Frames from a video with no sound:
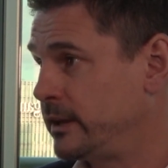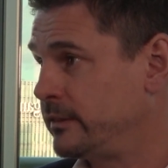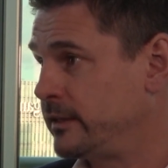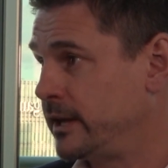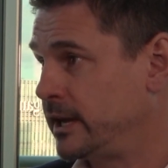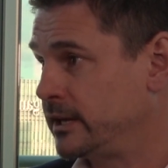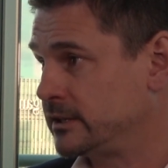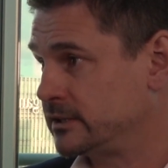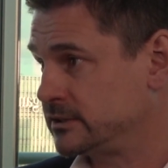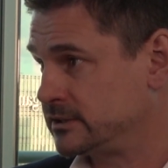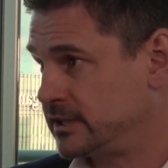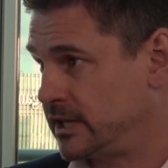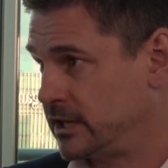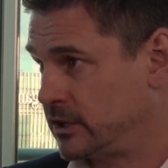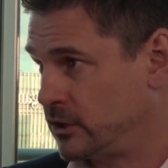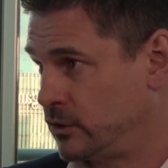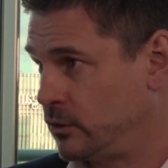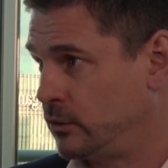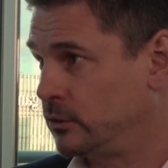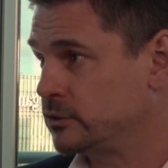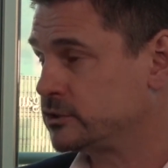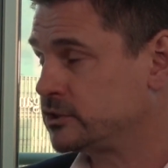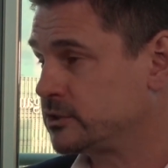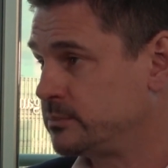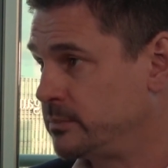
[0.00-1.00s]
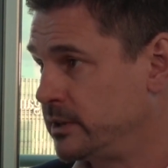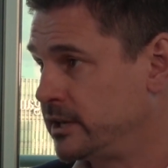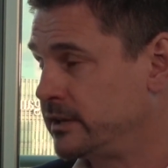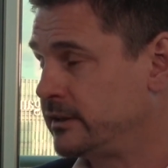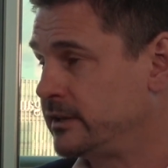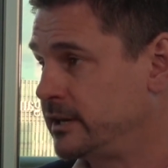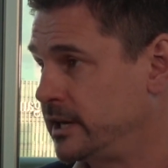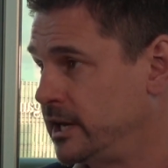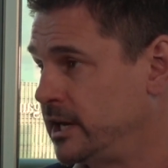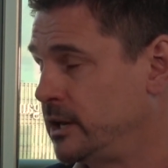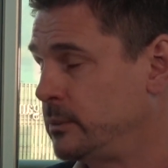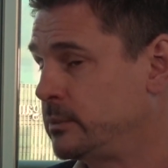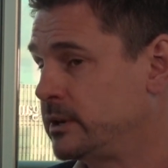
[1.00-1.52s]
They understand costs better
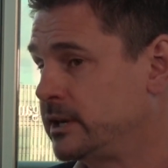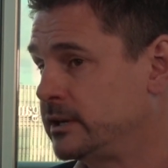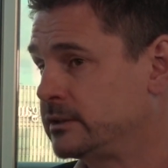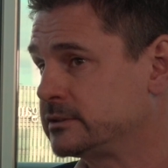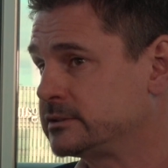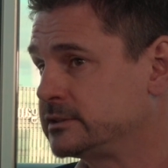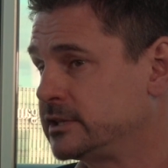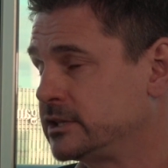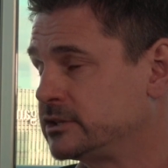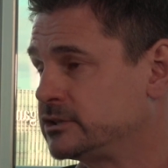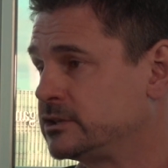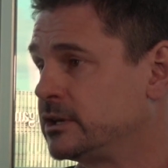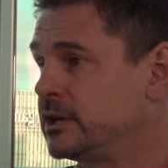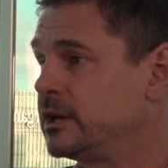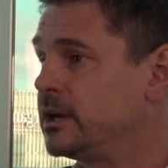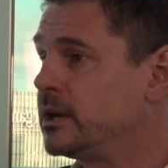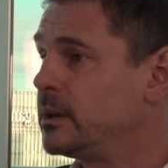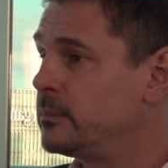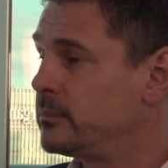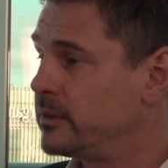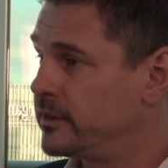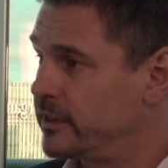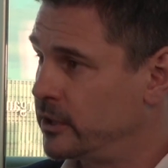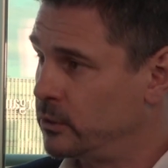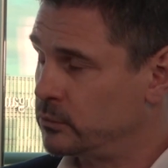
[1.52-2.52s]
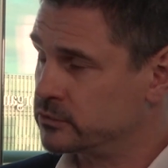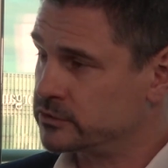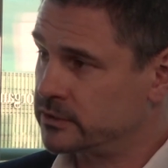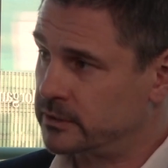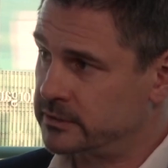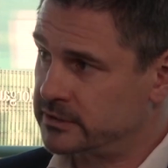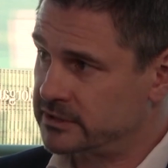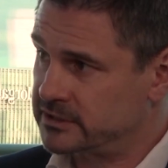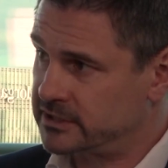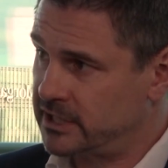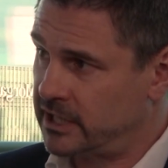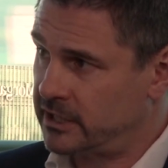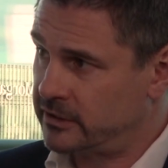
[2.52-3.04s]
than anyone else does, but they also
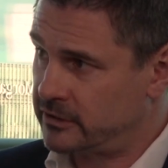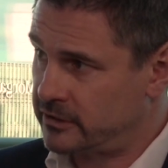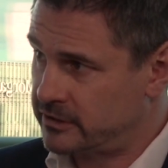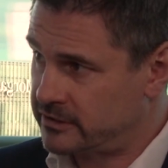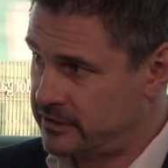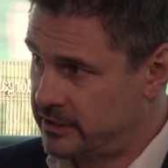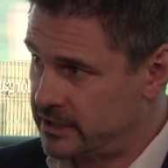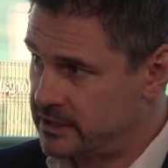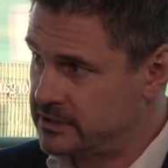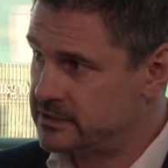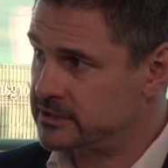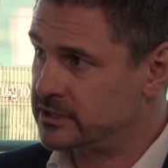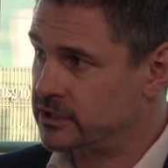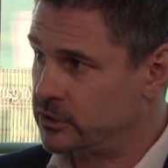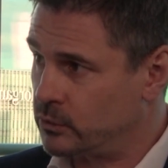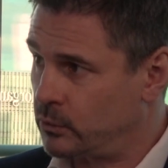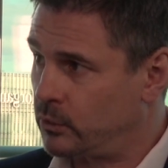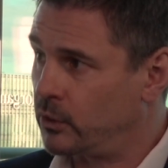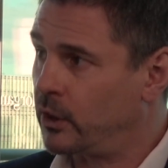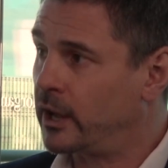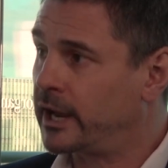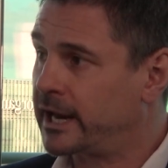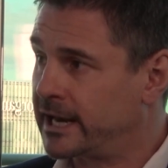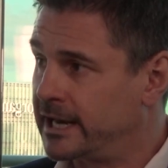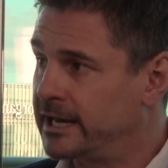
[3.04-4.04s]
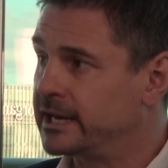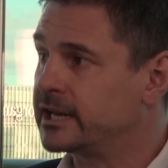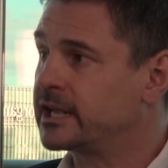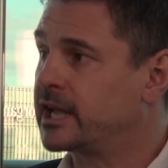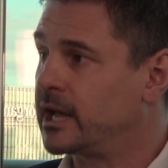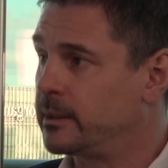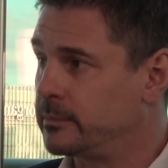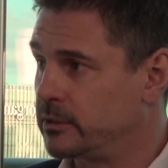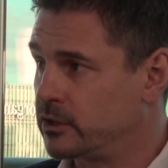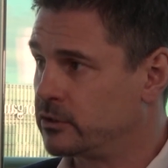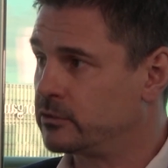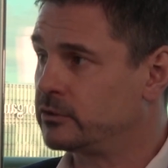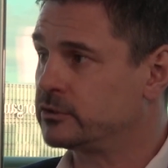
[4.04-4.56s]
understand the things that you're likely to
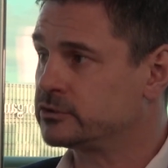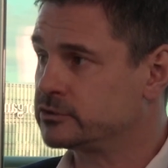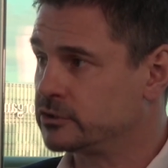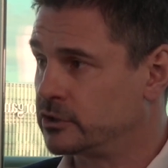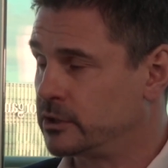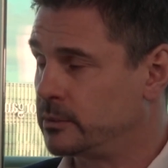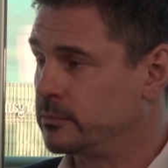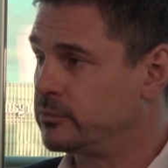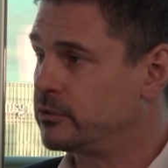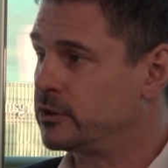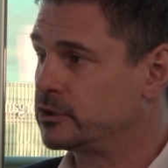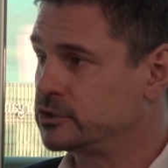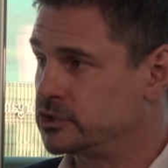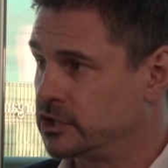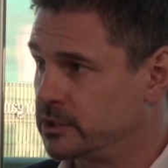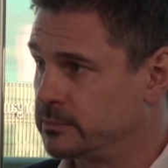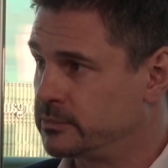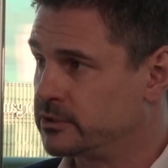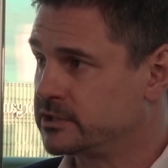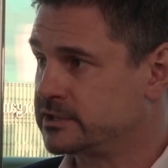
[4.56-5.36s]
come across on a project